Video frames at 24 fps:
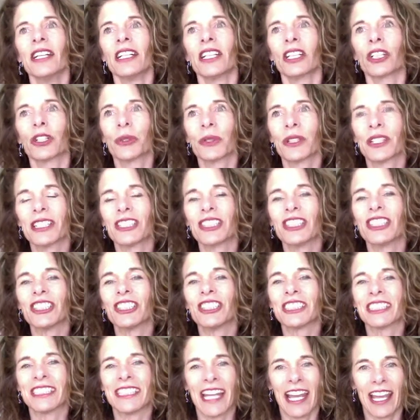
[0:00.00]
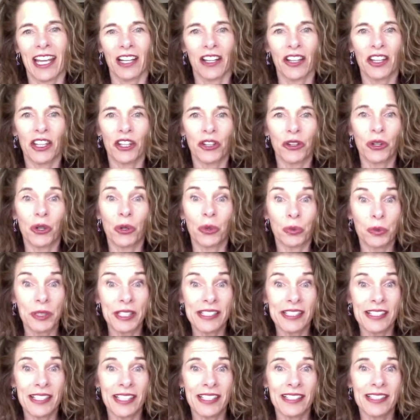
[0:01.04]
critical and analytical
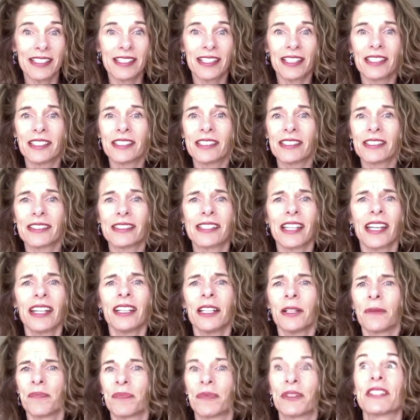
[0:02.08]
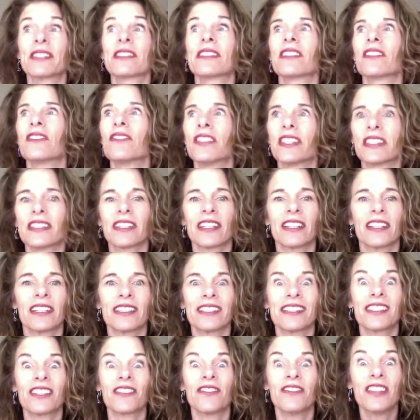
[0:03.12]
reasoning skills,
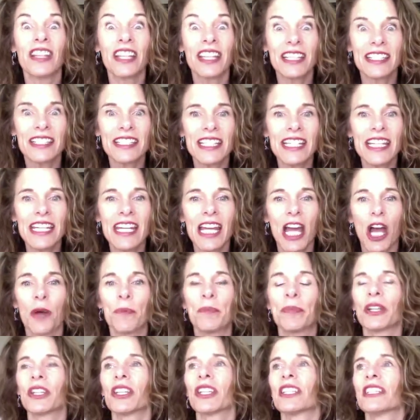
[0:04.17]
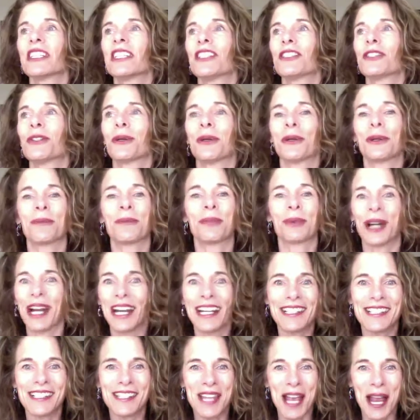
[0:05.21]
civility, ability to
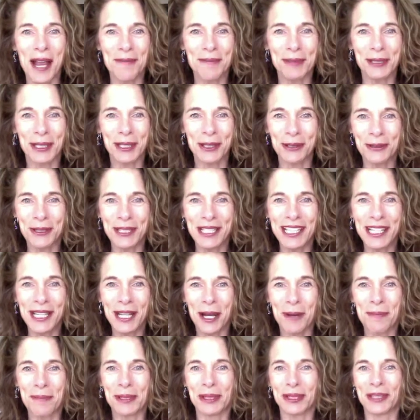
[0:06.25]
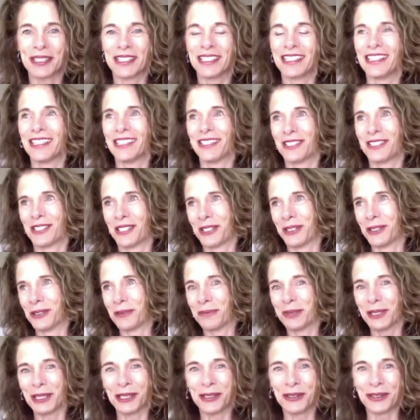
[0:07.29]
embrace ambiguity, ability to
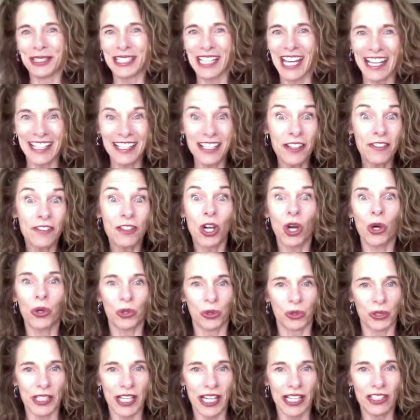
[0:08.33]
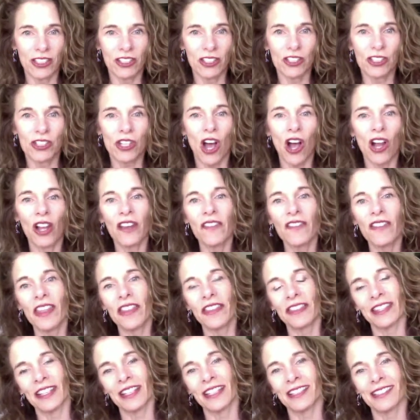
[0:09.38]
be creative, co-creators, all of the
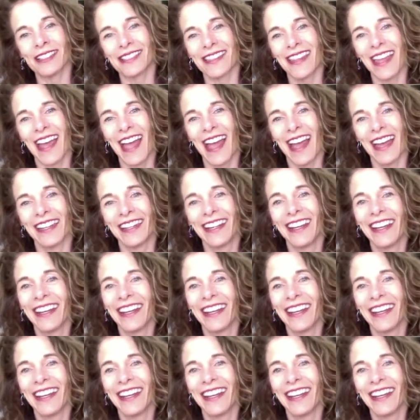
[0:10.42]
things that